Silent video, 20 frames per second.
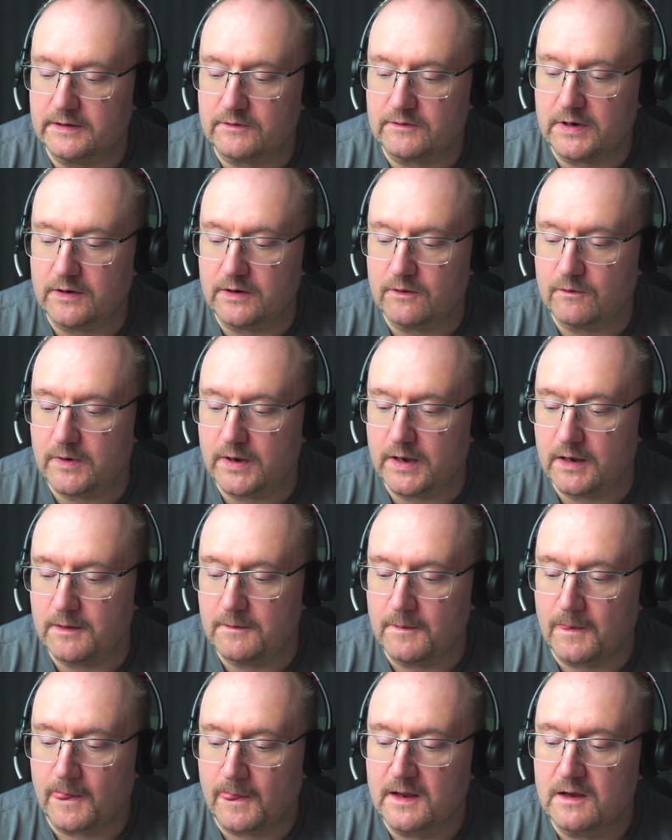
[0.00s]
right away.
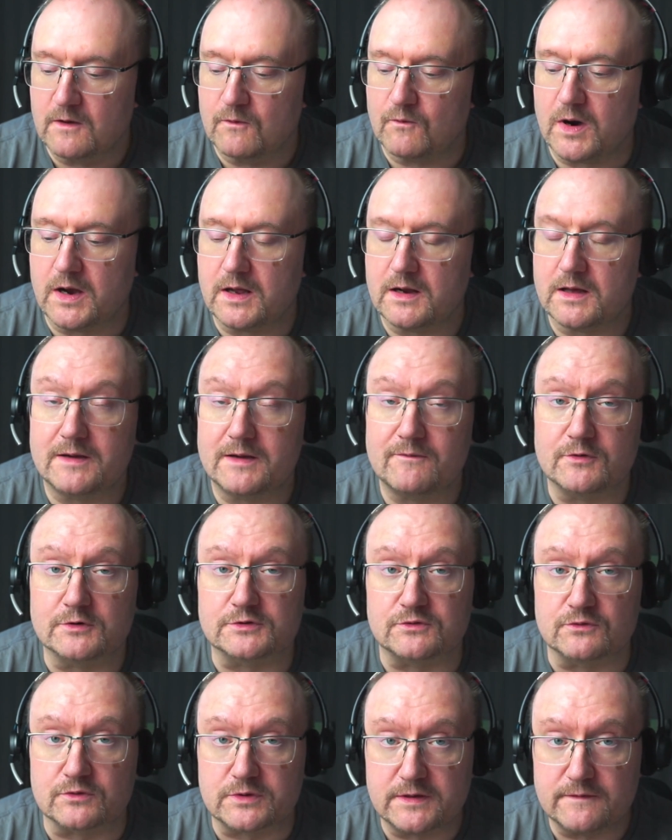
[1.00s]
While I
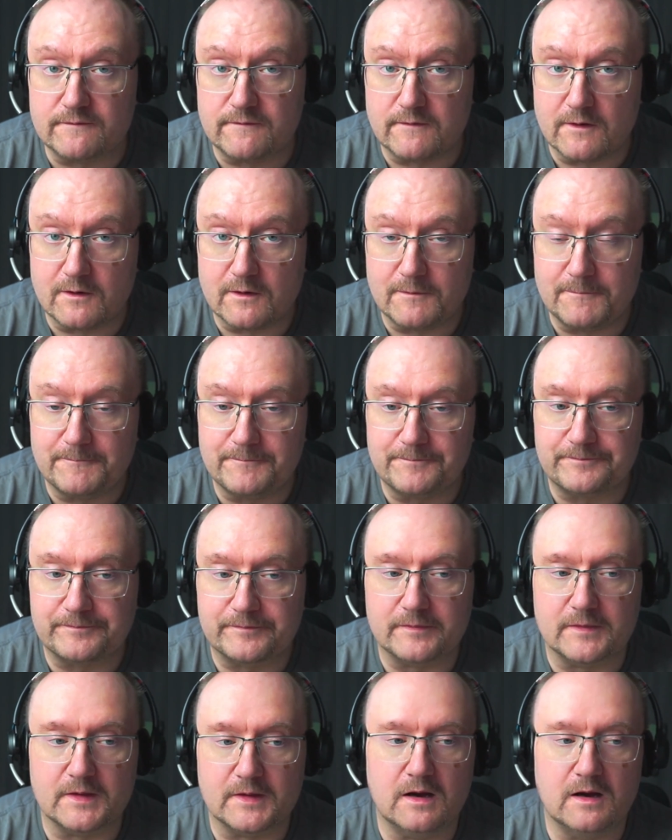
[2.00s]
was looking for,
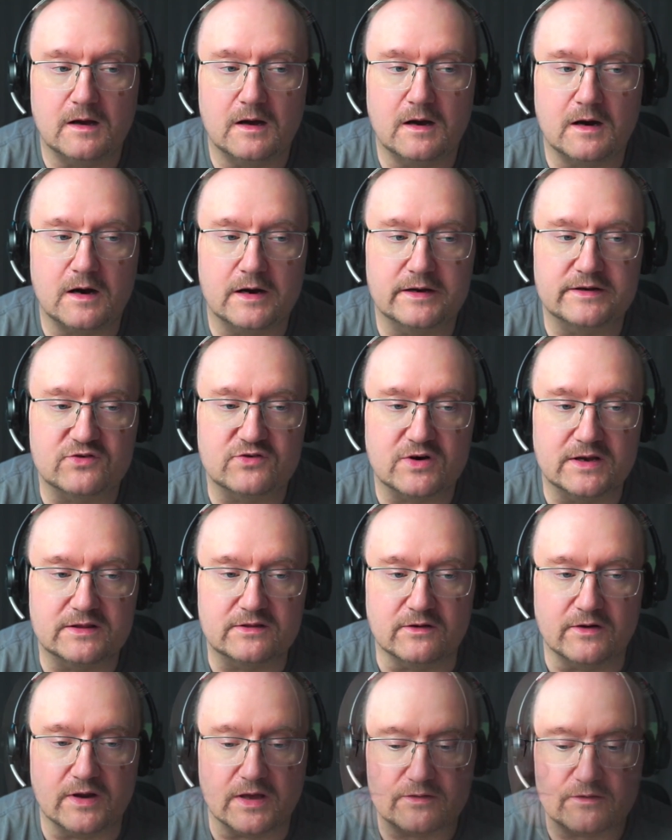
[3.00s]
I
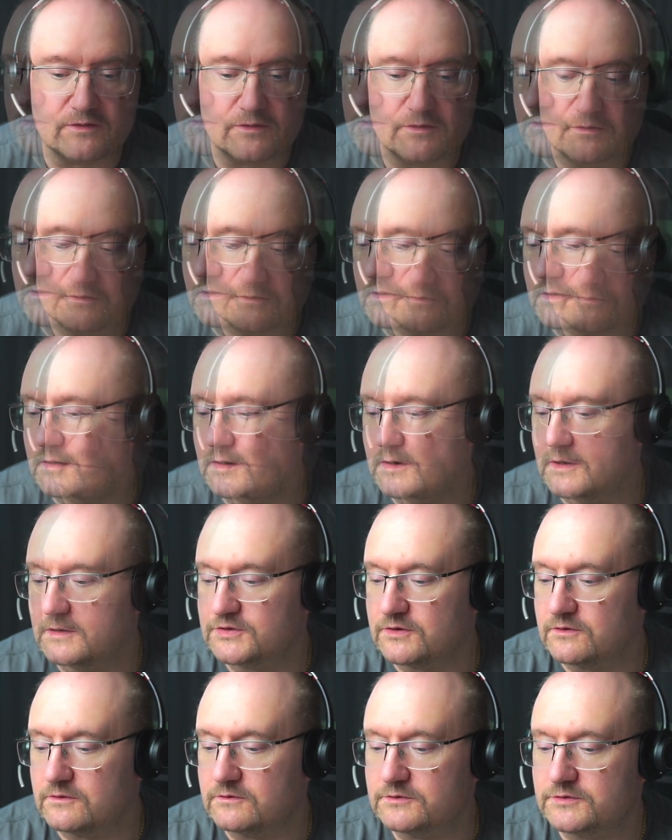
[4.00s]
tried another
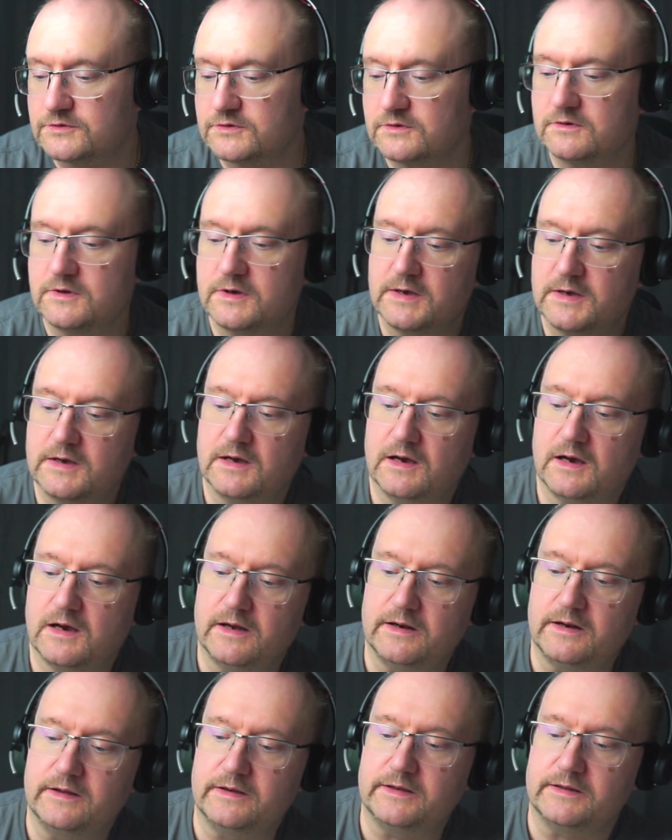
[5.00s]
solution,
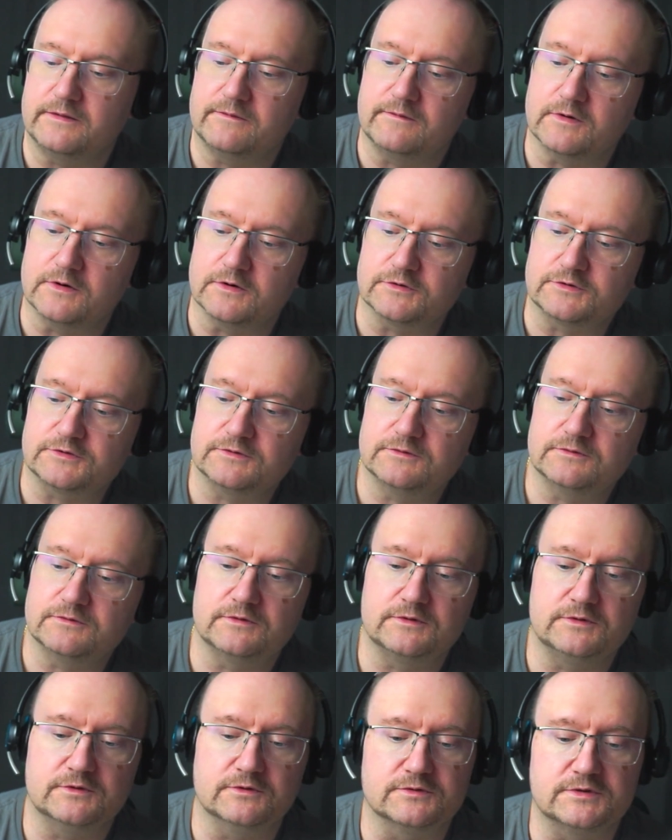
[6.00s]
and it was
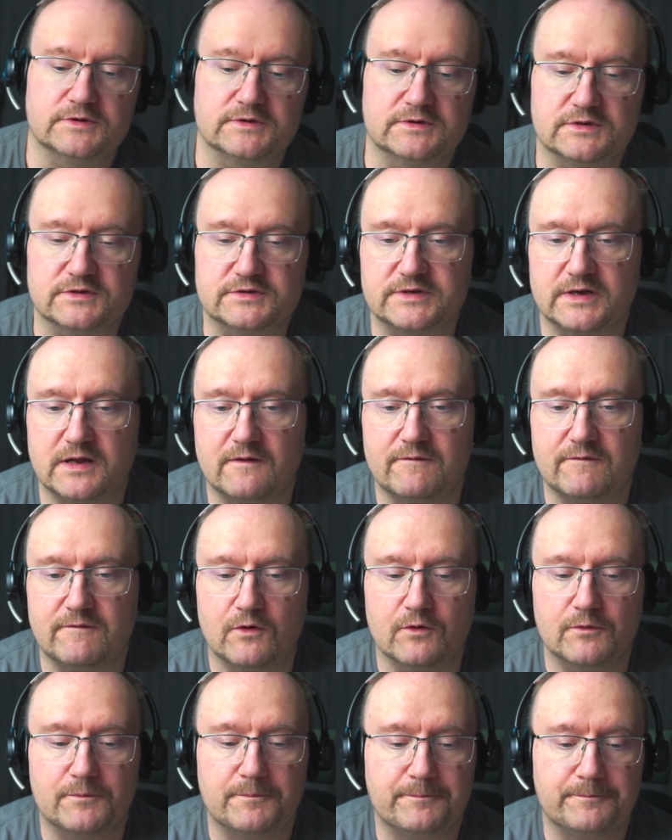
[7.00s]
using the cell
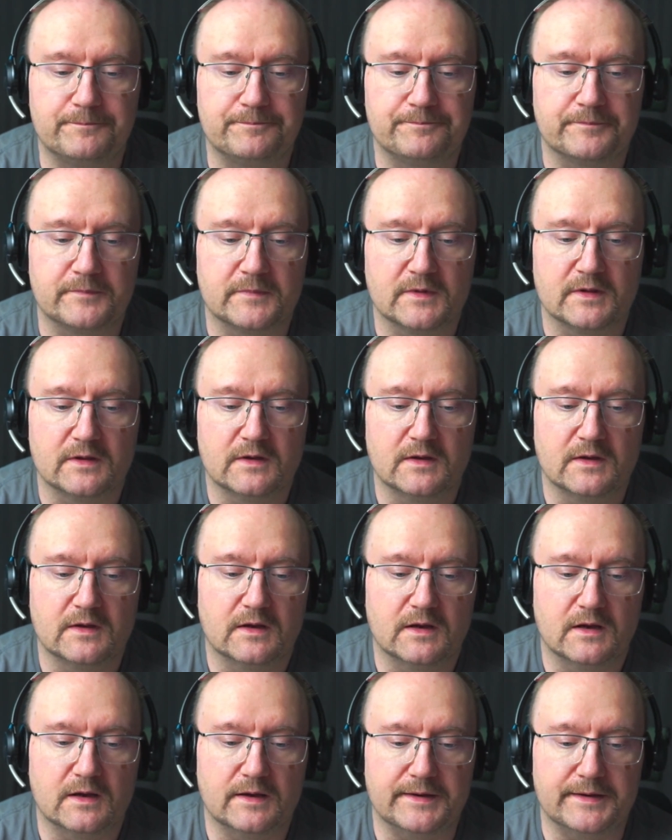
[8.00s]
phone.
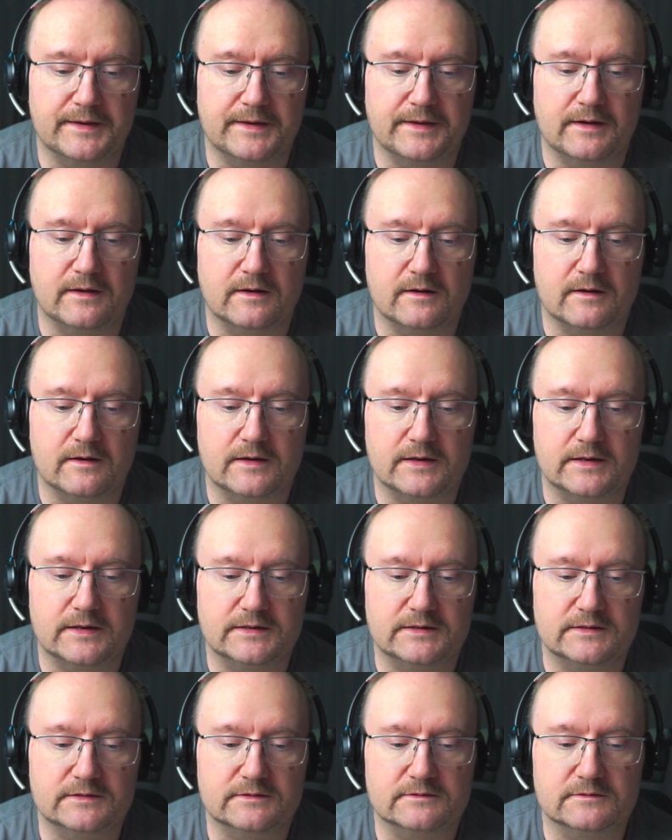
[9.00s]
And
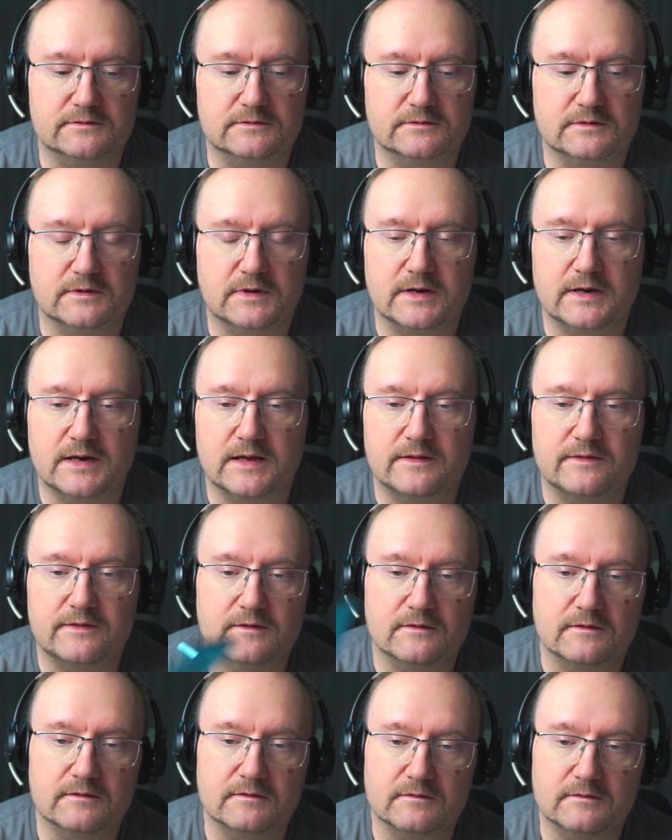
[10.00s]
I had
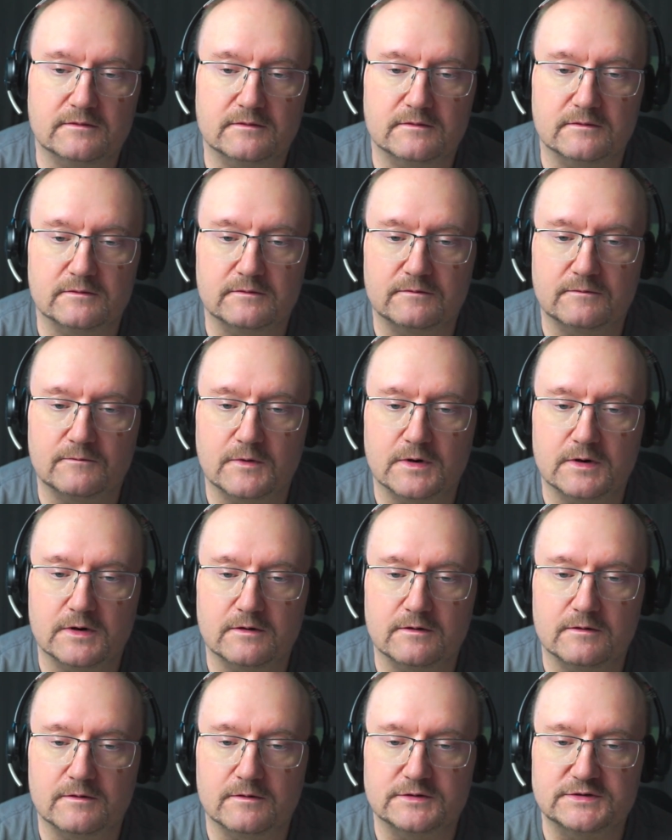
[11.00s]

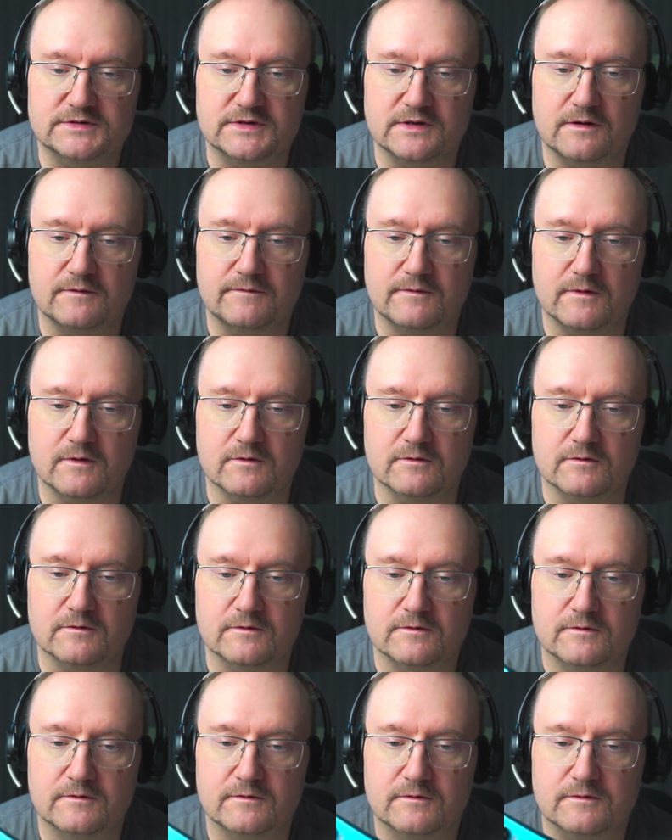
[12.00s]
one cell phone
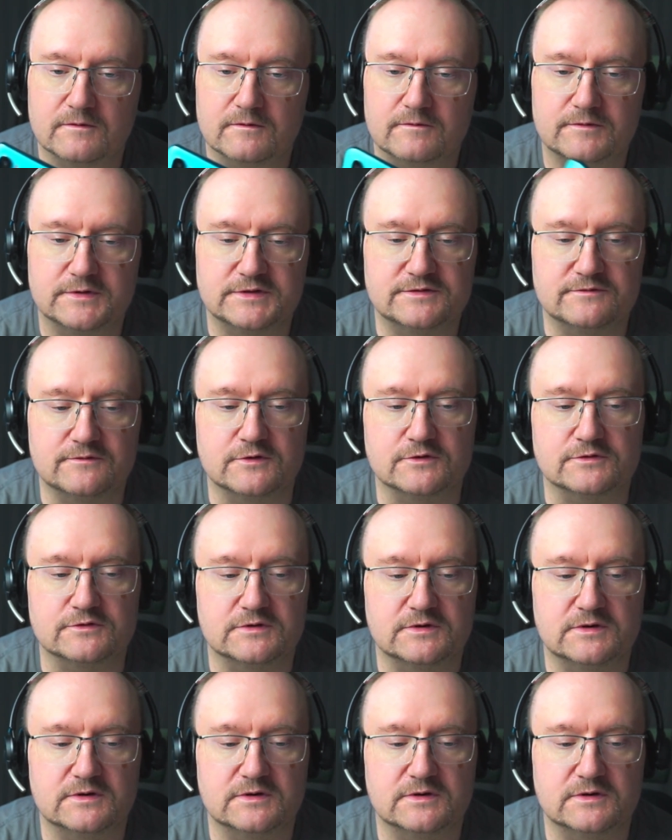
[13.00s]
which was